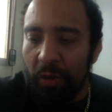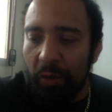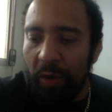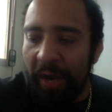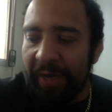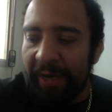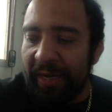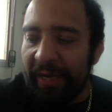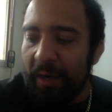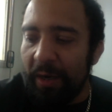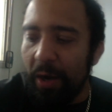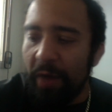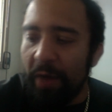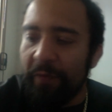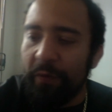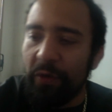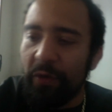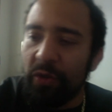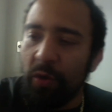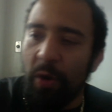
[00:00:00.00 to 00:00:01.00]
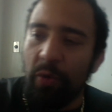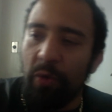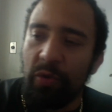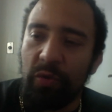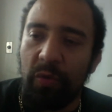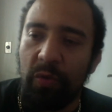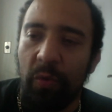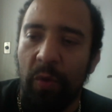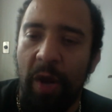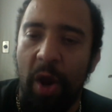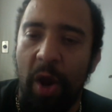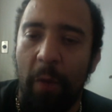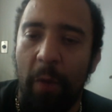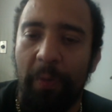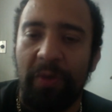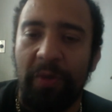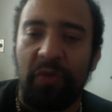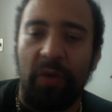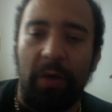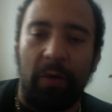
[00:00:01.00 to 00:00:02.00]
I got an offer. So I was
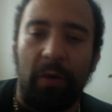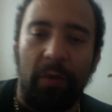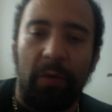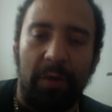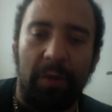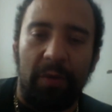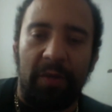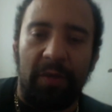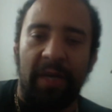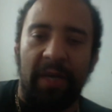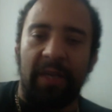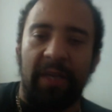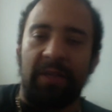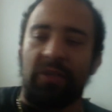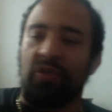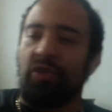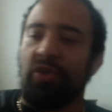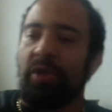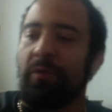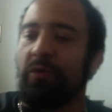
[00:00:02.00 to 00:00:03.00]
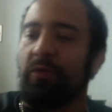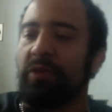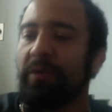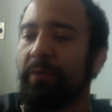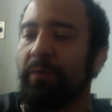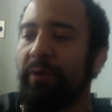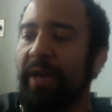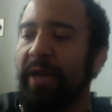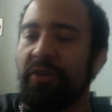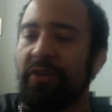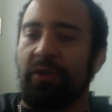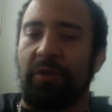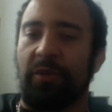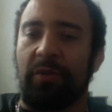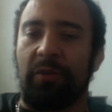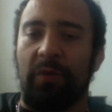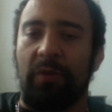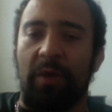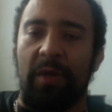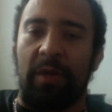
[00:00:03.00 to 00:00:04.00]
helping Draculino there at his gym. It was a pleasure
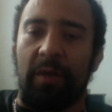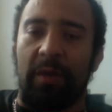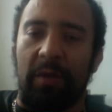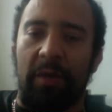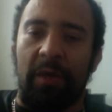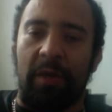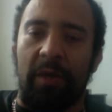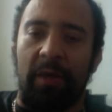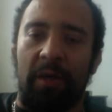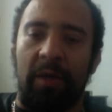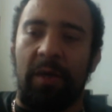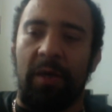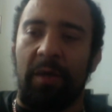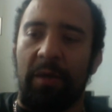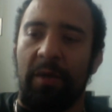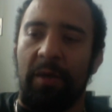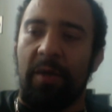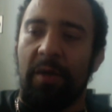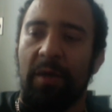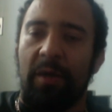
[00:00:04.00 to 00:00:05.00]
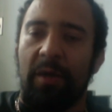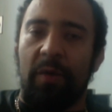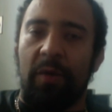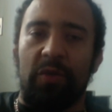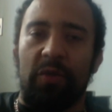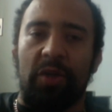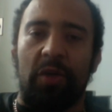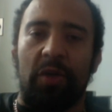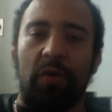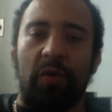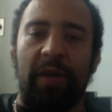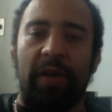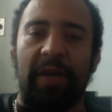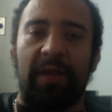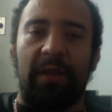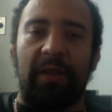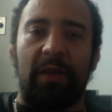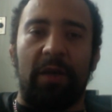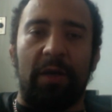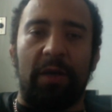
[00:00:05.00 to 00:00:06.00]
to. Uh, was a great
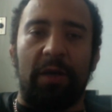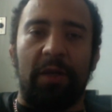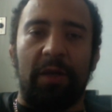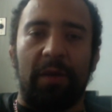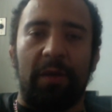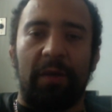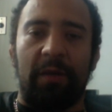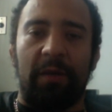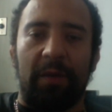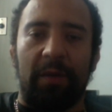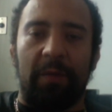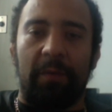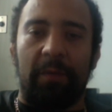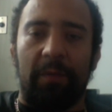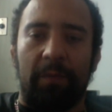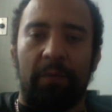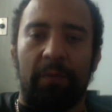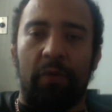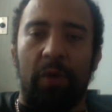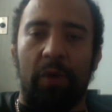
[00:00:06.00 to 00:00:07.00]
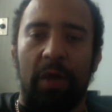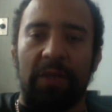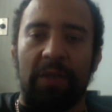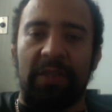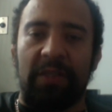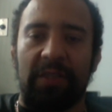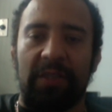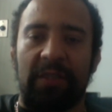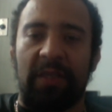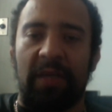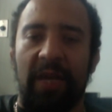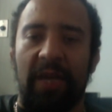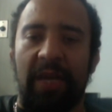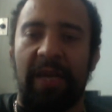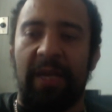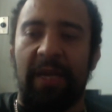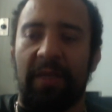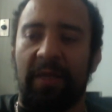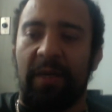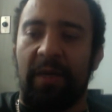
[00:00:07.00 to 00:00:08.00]
learning process that I
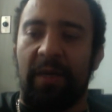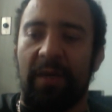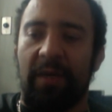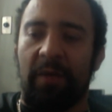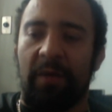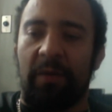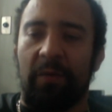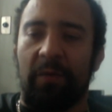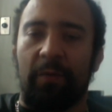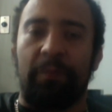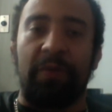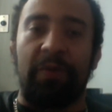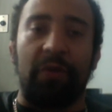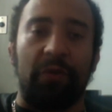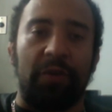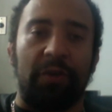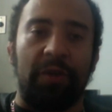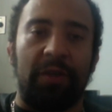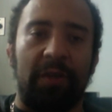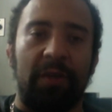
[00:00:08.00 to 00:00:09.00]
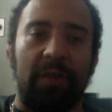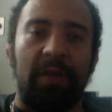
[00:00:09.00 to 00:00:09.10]
had there. Yeah. Period.